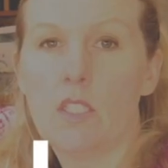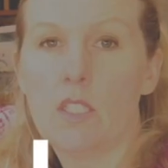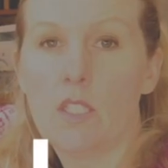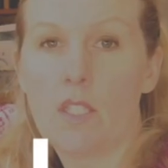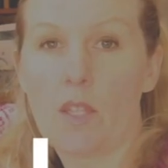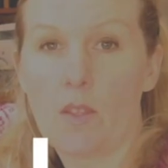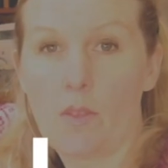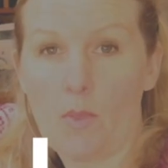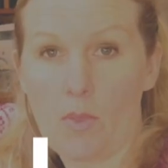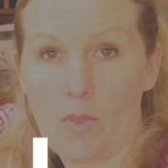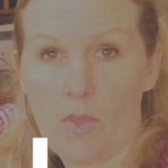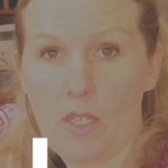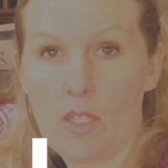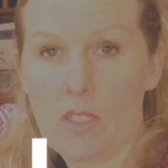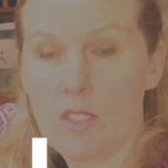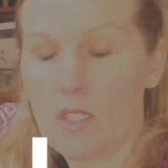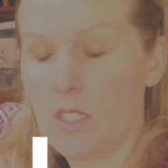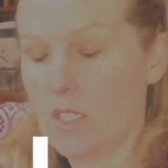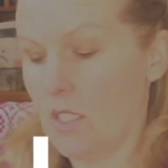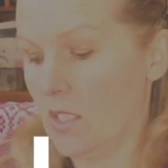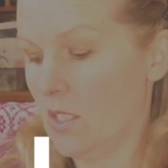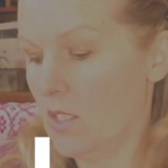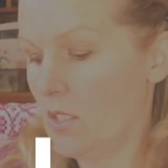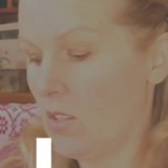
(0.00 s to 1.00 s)
the
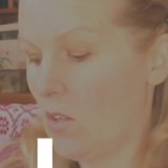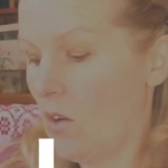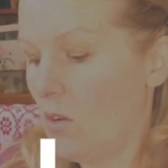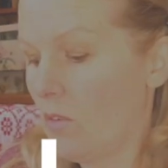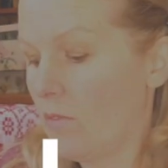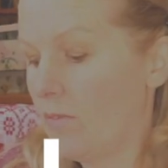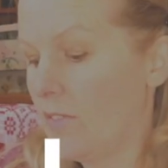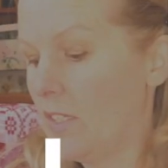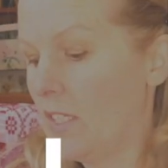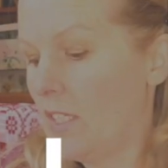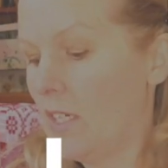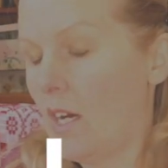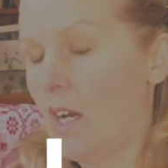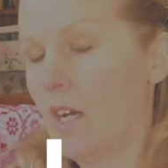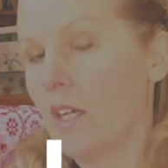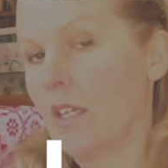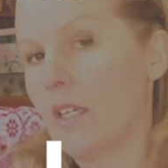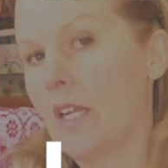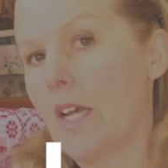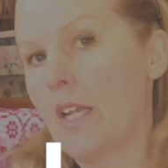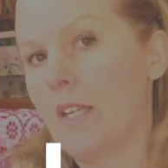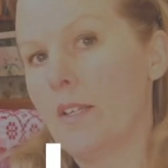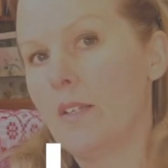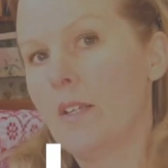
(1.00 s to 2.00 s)
thickness of the
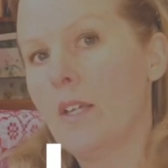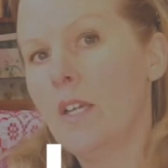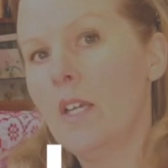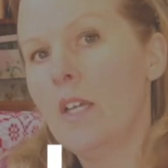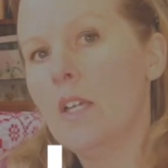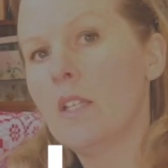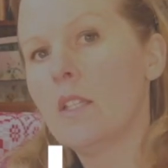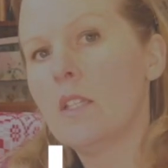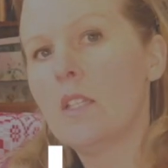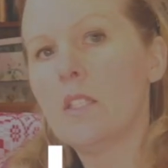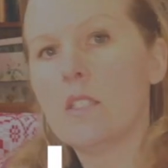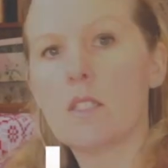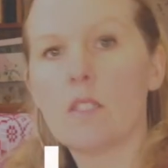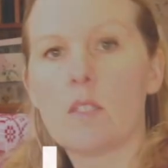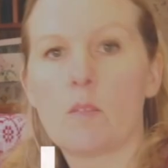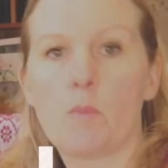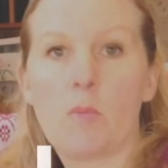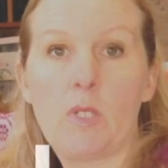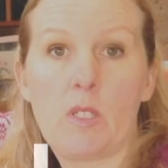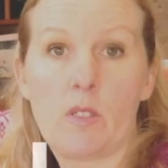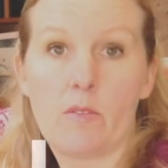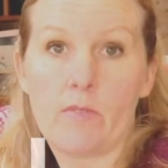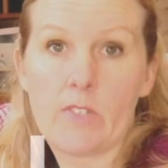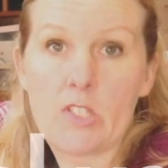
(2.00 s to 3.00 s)
yarn. And this is
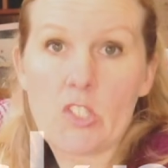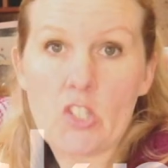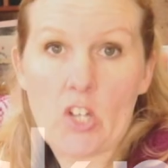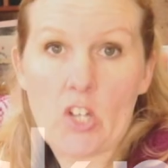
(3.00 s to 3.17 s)
a bit of a